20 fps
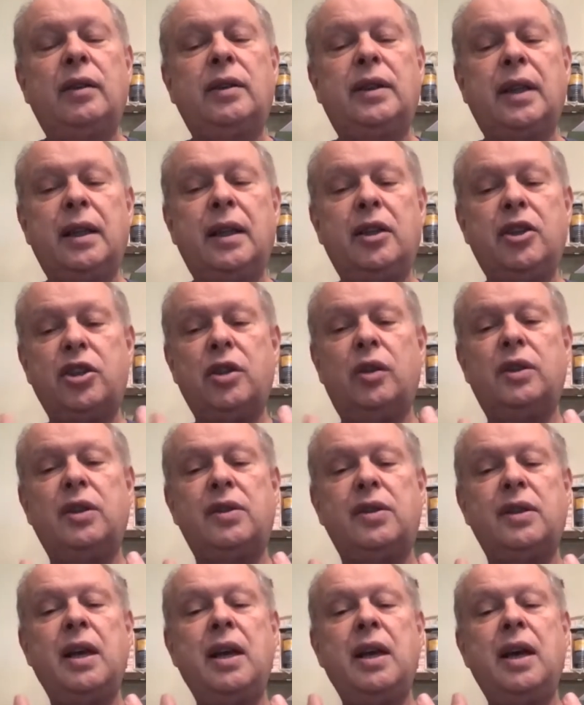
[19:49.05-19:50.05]
And he showed us
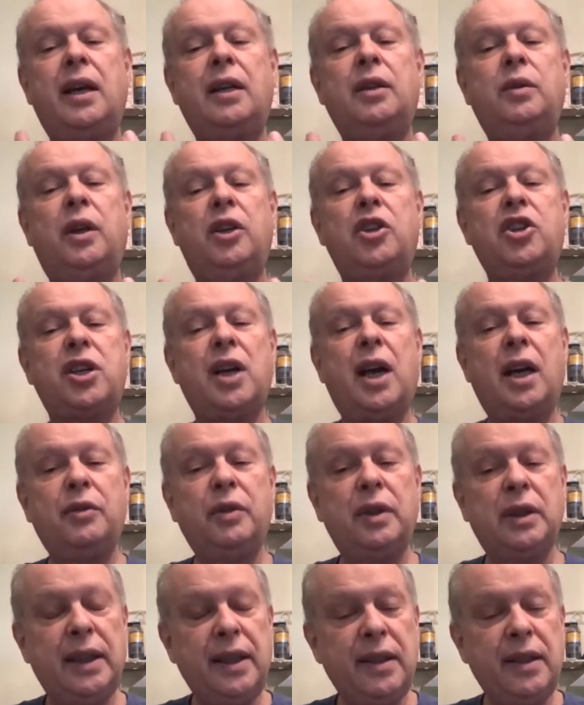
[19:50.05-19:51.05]
how to do a shock
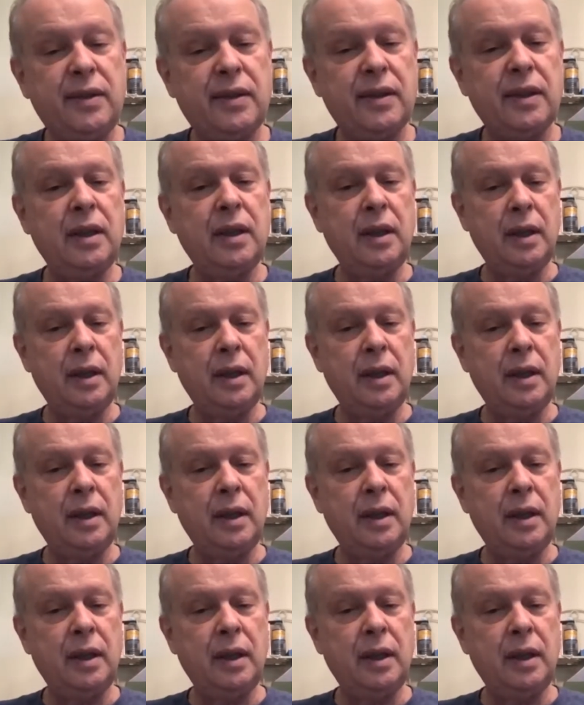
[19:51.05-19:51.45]
release.